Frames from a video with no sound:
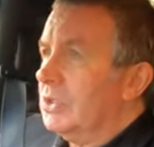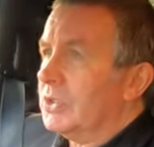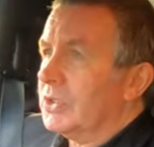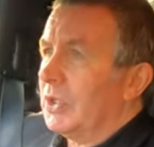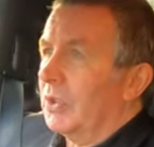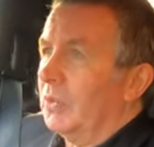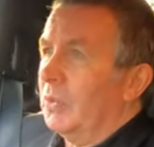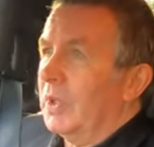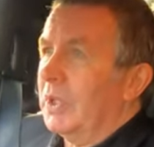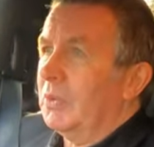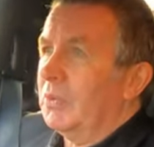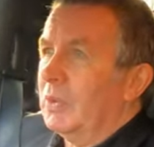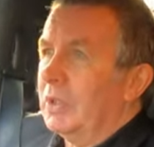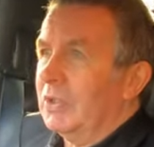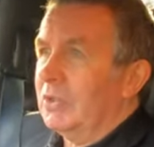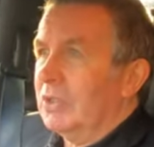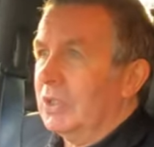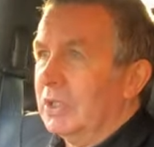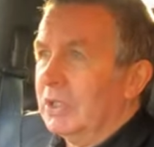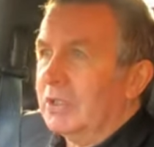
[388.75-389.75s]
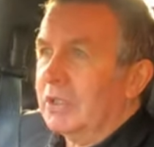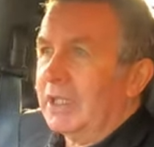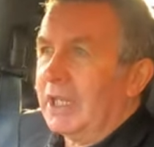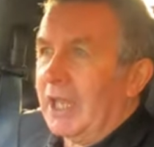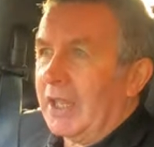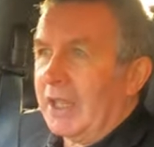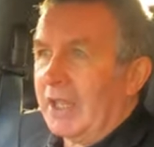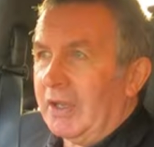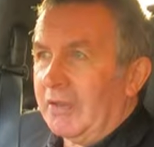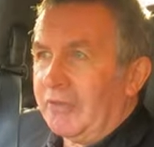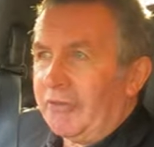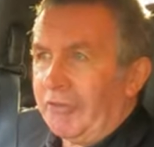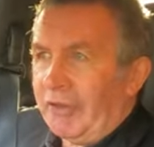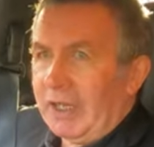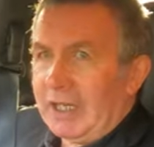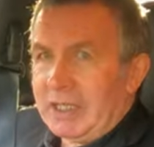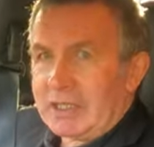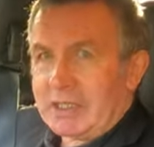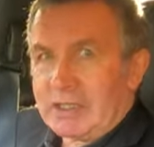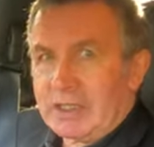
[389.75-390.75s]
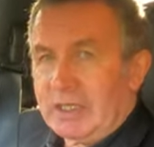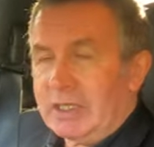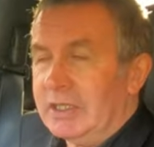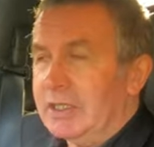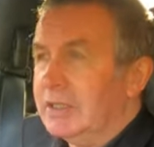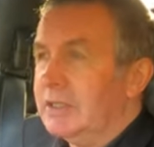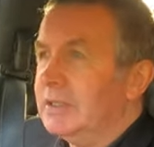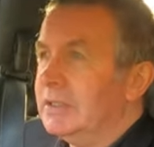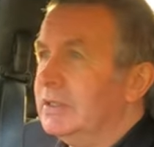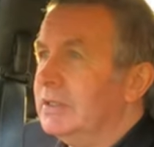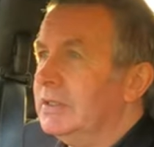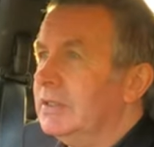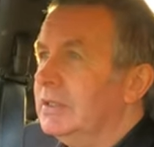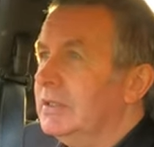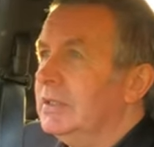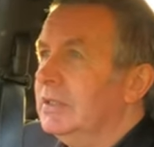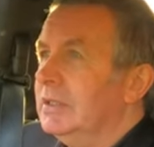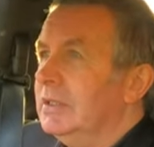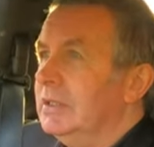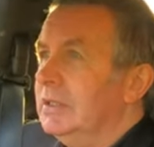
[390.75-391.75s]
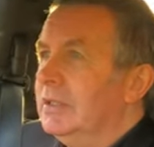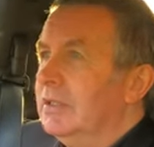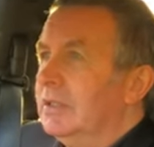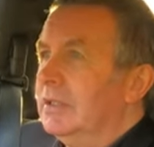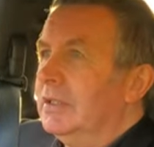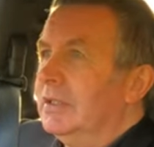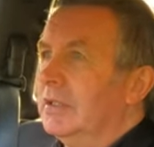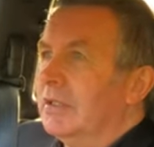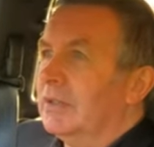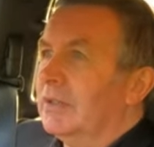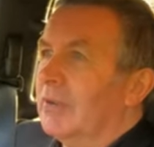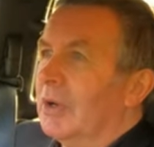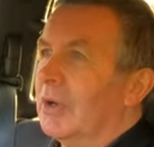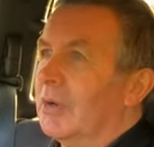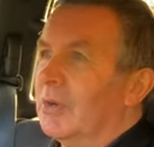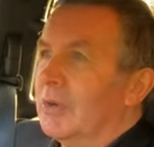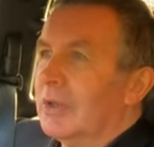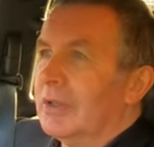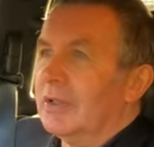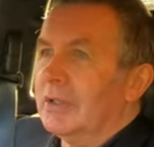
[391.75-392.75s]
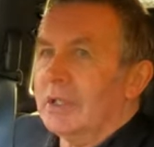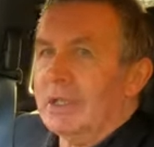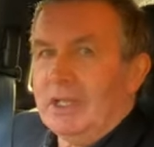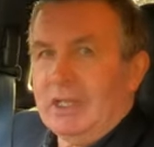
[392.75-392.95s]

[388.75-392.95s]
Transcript: So we will get that fixed. Well,